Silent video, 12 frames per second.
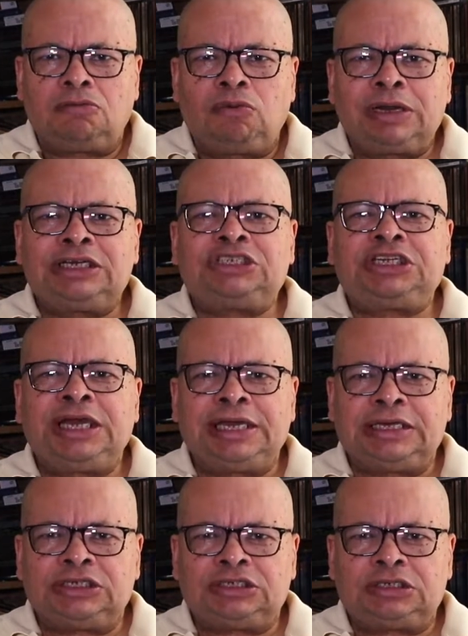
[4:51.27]
What has
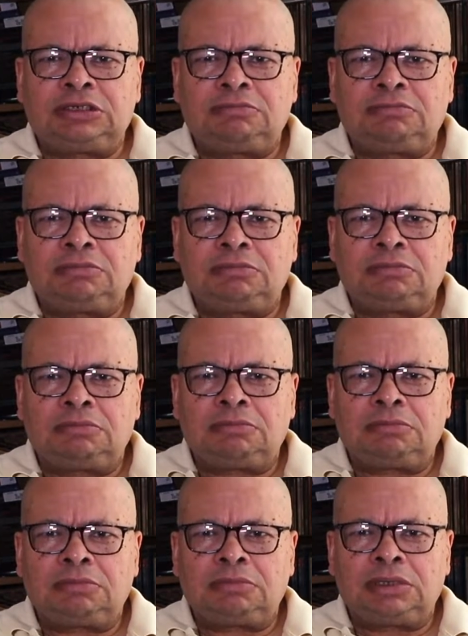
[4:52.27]
changed?
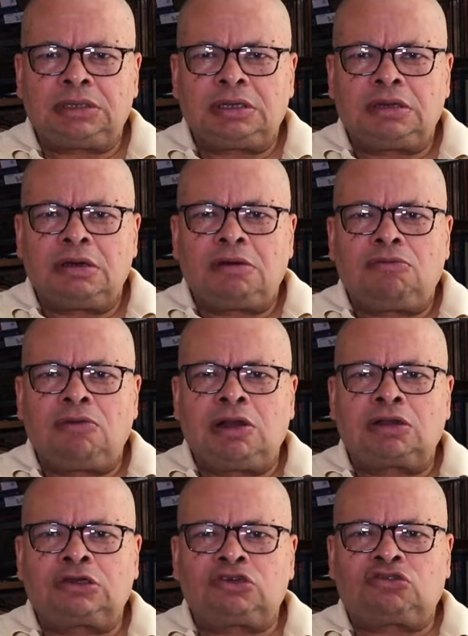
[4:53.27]

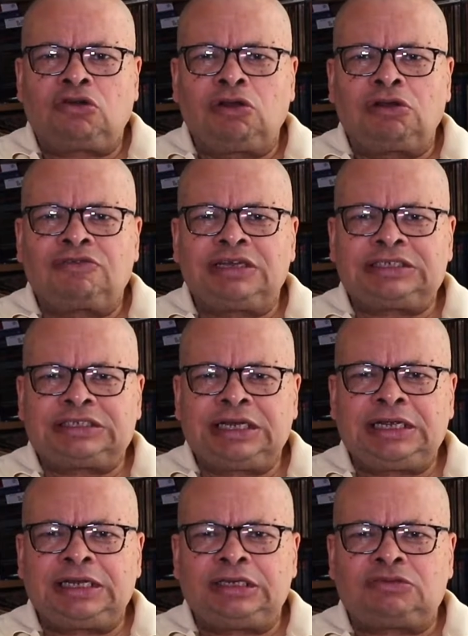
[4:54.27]
Well, control of the
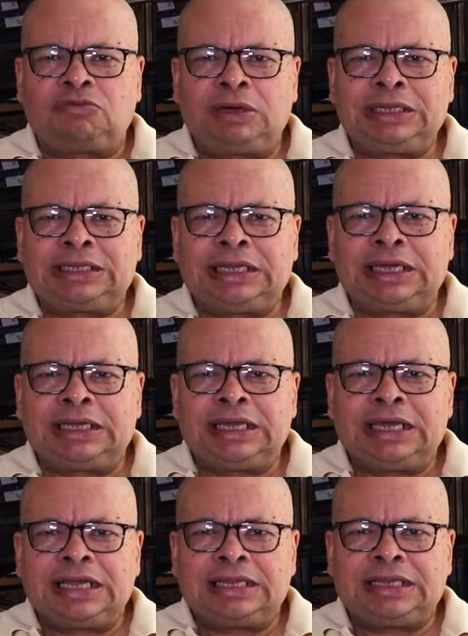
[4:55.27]
Senate is one thing
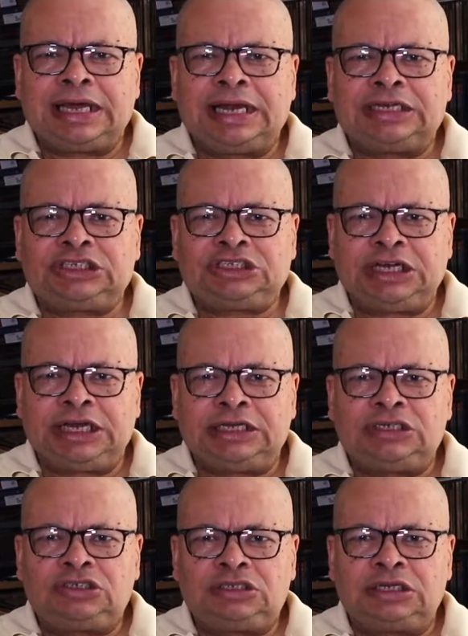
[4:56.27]
that has
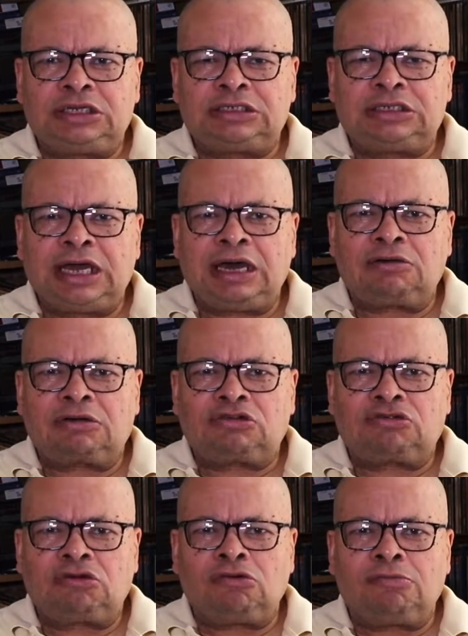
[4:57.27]
changed. It is now
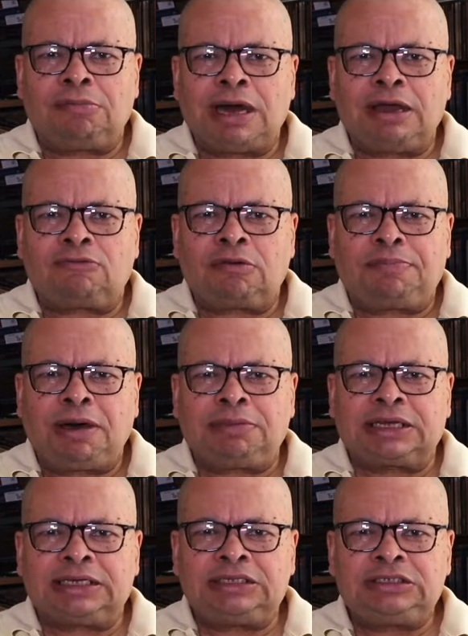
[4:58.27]
controlled by
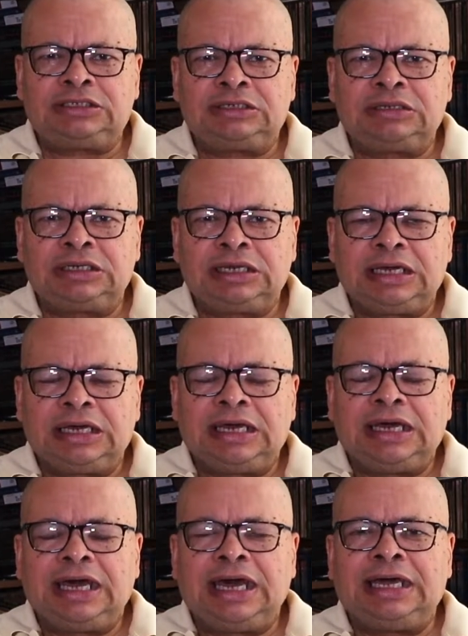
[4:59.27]
Republicans.
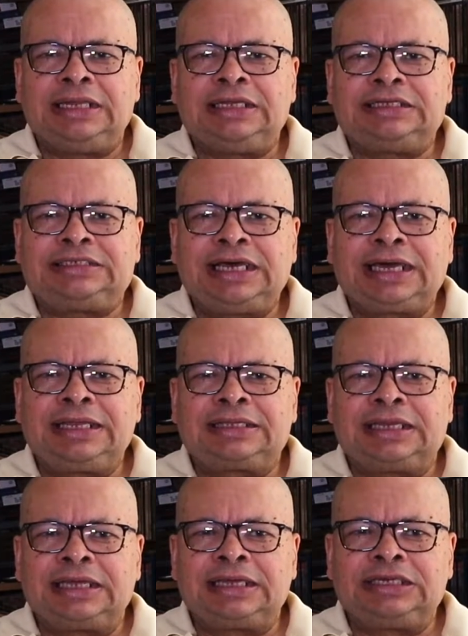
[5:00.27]
And the
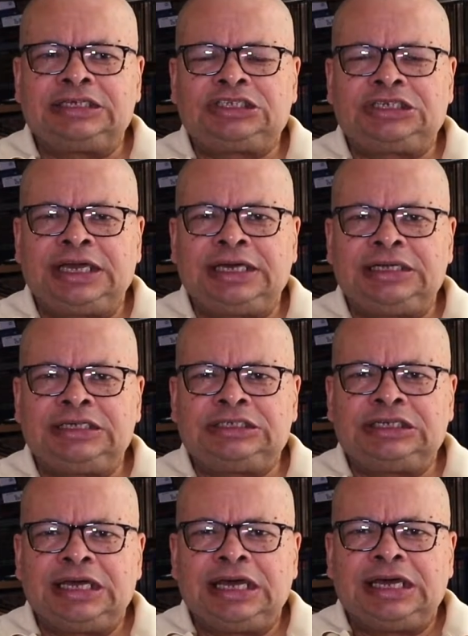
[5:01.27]
second thing has
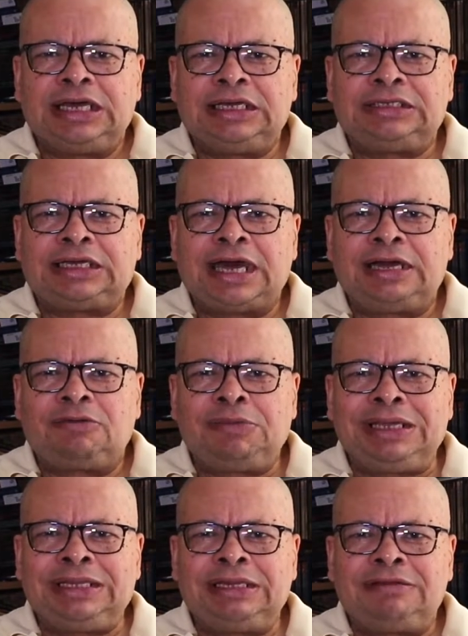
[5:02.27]
changed is that
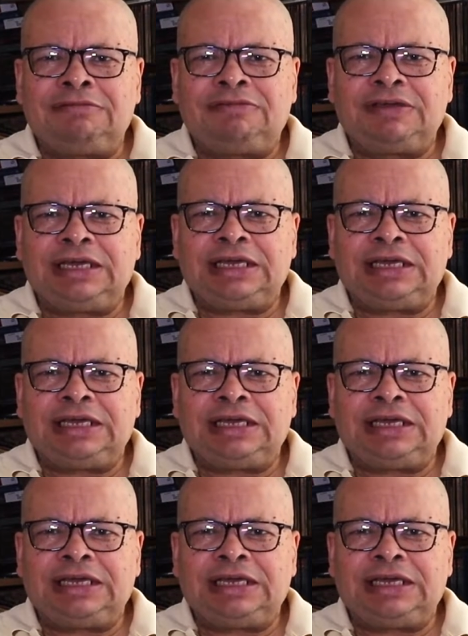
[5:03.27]
we live